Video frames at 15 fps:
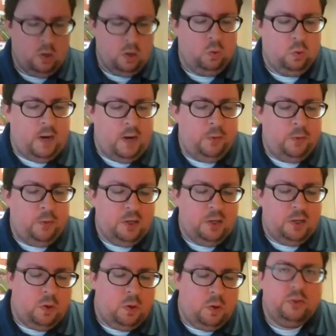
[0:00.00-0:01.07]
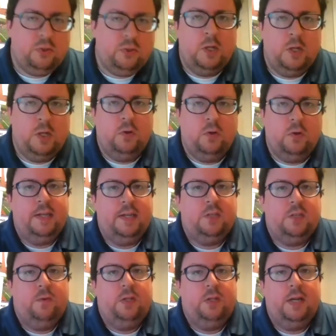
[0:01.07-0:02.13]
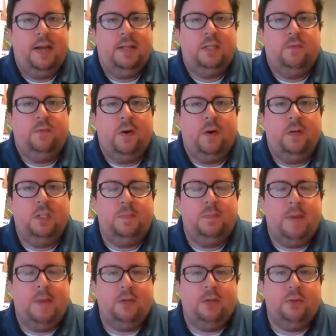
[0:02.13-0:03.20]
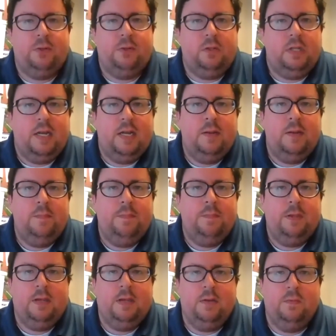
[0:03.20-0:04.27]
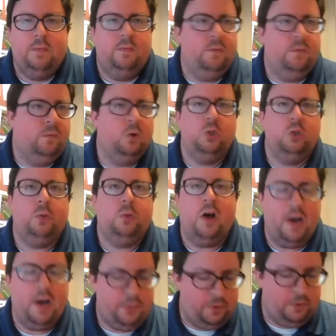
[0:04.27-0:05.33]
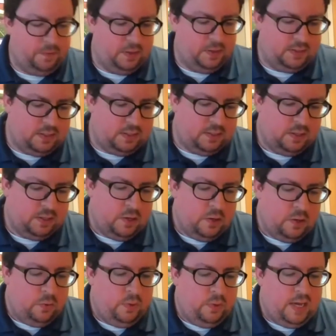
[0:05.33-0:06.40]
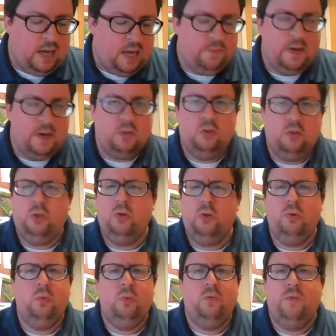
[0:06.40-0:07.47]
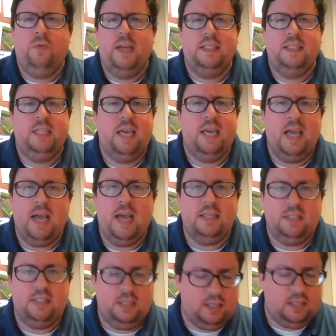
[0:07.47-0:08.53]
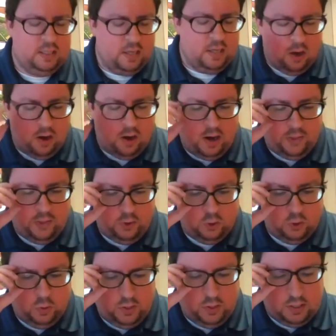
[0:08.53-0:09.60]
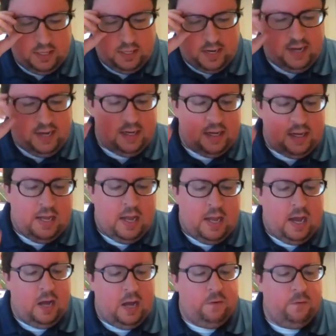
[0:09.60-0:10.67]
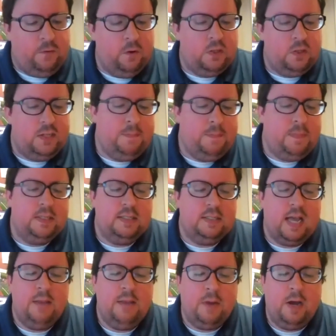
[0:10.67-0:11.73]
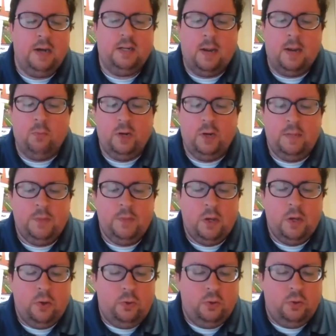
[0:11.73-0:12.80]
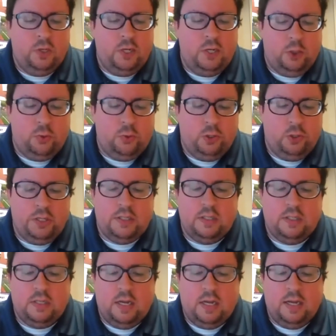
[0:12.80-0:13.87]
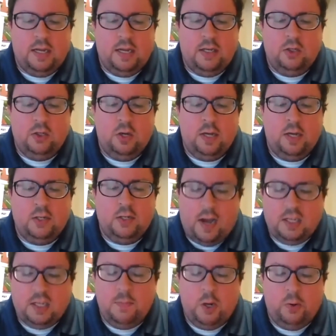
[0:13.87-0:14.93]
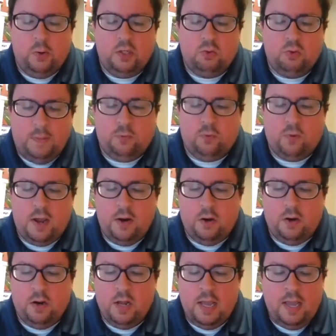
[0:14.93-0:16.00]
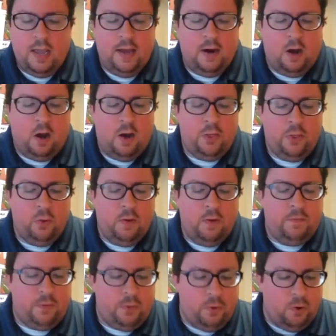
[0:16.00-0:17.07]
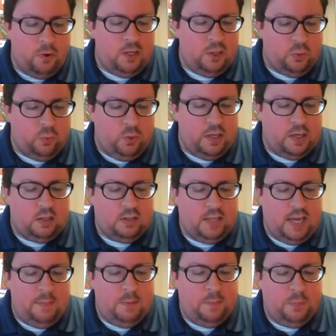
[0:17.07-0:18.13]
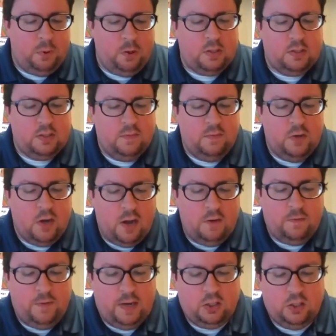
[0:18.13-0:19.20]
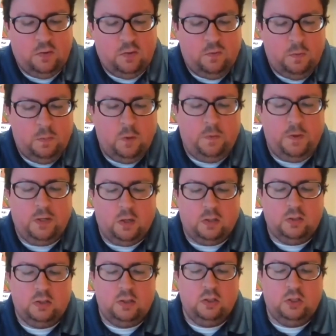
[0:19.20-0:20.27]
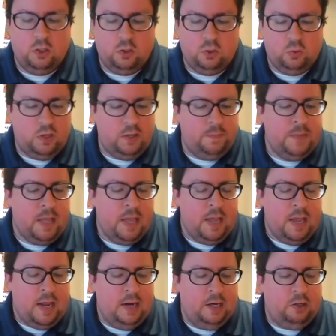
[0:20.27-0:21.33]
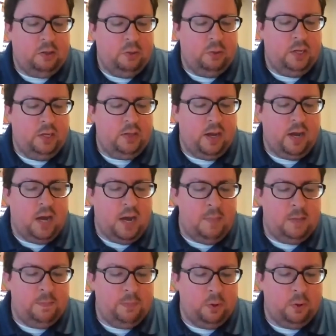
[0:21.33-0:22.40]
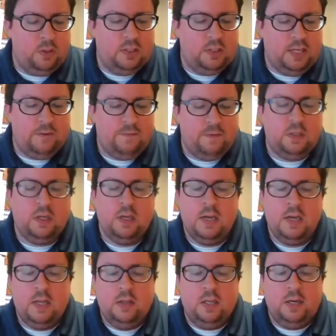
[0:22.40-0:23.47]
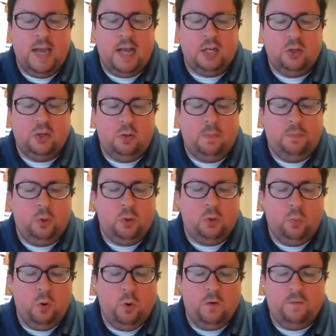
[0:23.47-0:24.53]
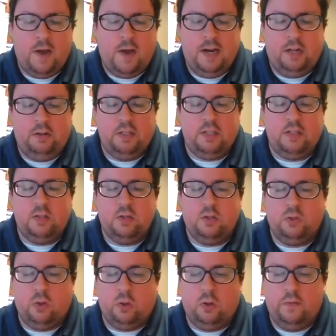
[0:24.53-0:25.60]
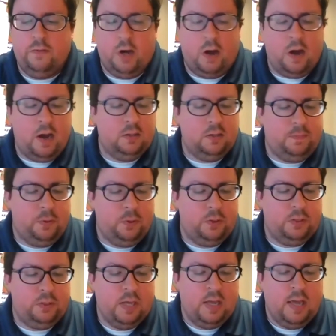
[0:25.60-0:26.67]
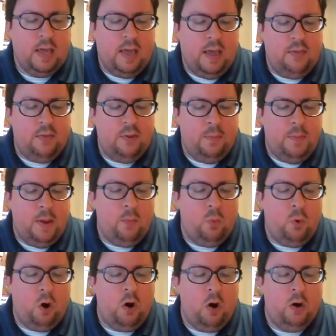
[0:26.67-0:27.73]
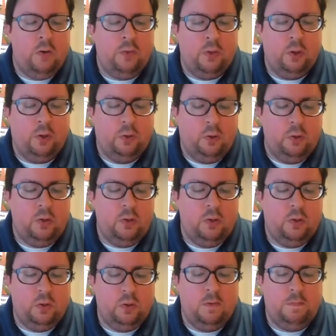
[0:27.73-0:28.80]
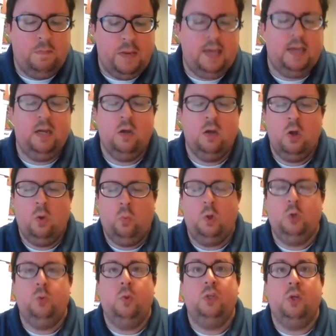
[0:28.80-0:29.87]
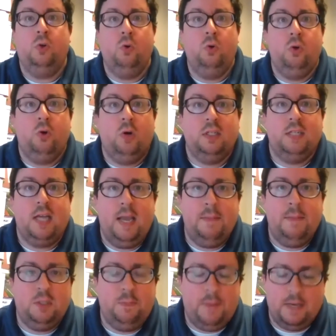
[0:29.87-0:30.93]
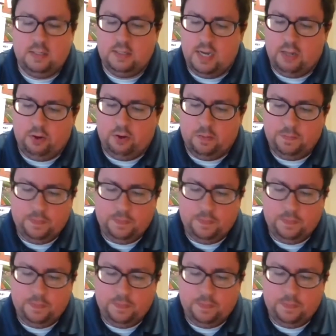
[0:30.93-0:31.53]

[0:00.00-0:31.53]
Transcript: Well, thank you all so much for joining us for tonight's very special um, uh, virtual author visit. We have uh, two fantastic authors with us tonight. Uh, first up is Sy Montgomery, who's a naturalist, uh, a documentary scriptwriter, and author of 33 acclaimed books of nonfiction for both adults and children, including The Hummingbird's Gift, the National Book Award finalist, The Soul of an Octopus, and the memoir, The Good, Good Pig, which was a New York Times bestseller.